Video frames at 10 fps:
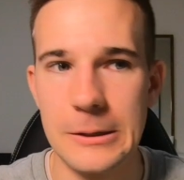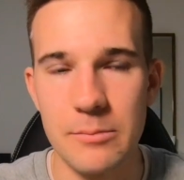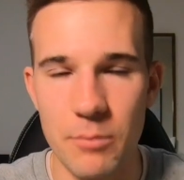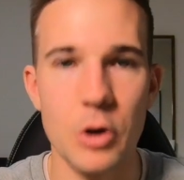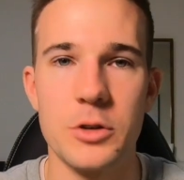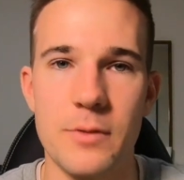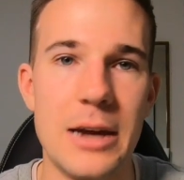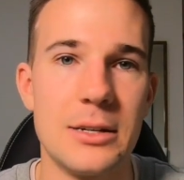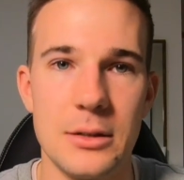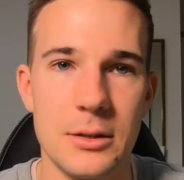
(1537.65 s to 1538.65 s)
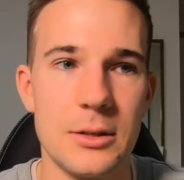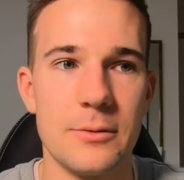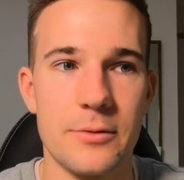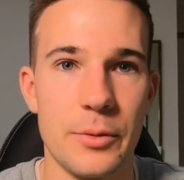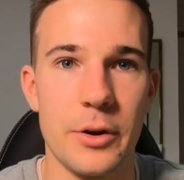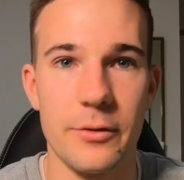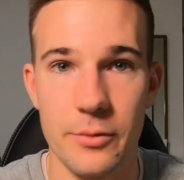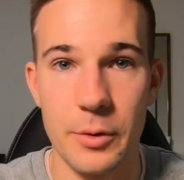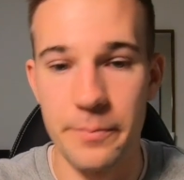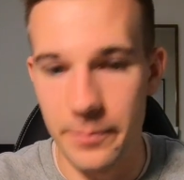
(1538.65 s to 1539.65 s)
most races from a
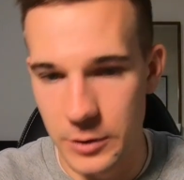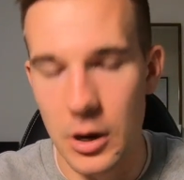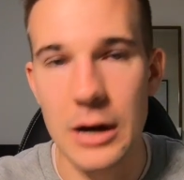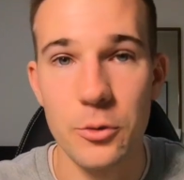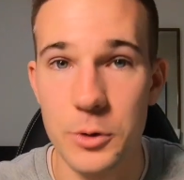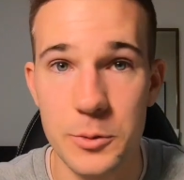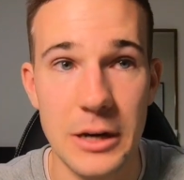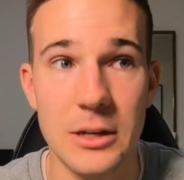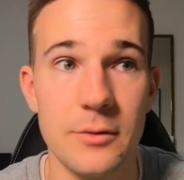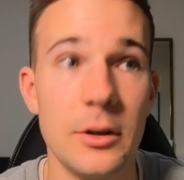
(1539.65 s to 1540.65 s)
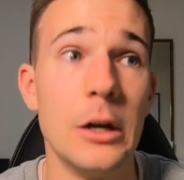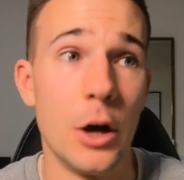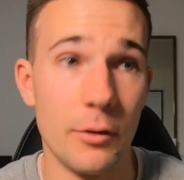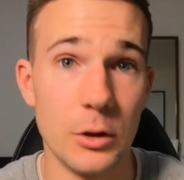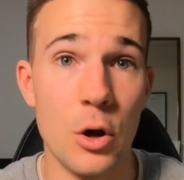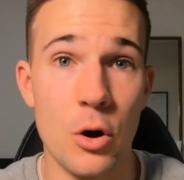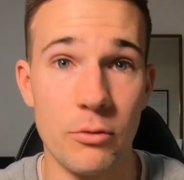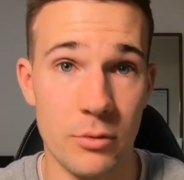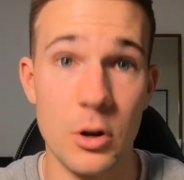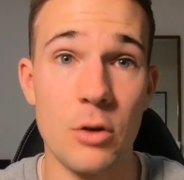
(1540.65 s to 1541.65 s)
from a cycling perspective over
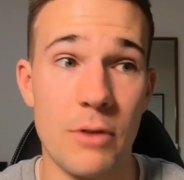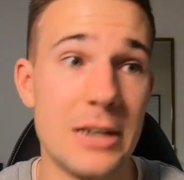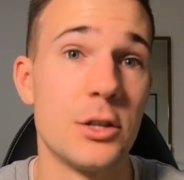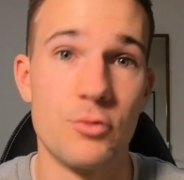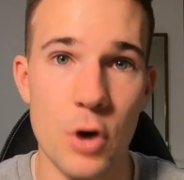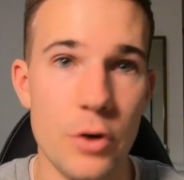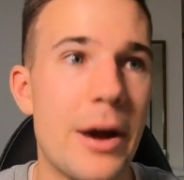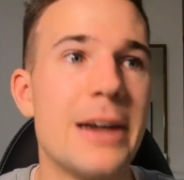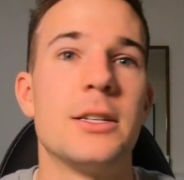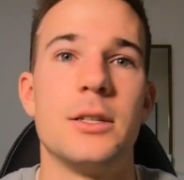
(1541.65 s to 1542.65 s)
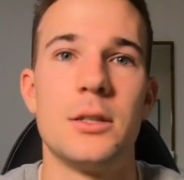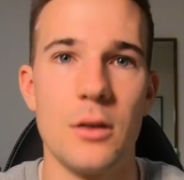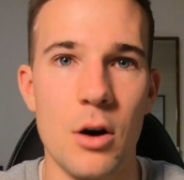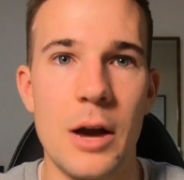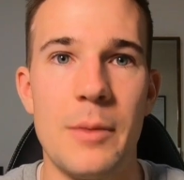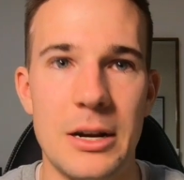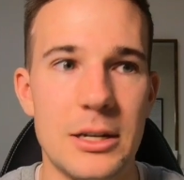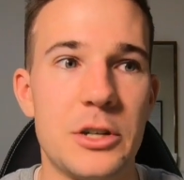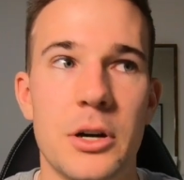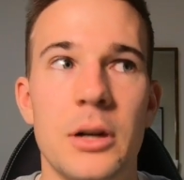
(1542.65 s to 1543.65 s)
long long races, road races, Ironman,
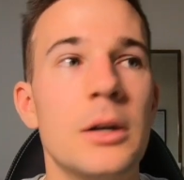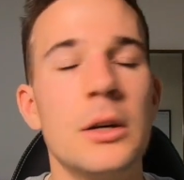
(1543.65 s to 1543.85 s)
etc.